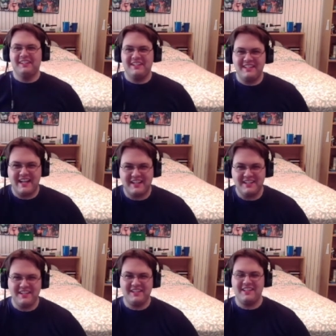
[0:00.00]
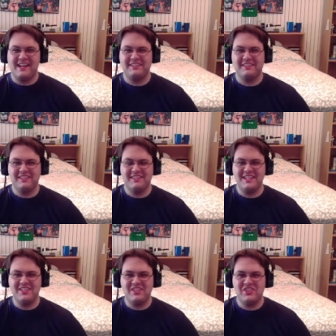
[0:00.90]

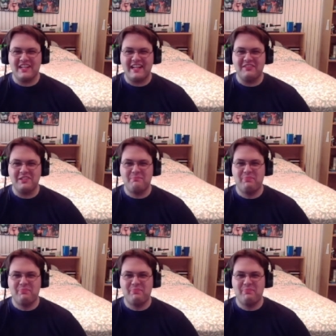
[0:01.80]
DJ Check It Out his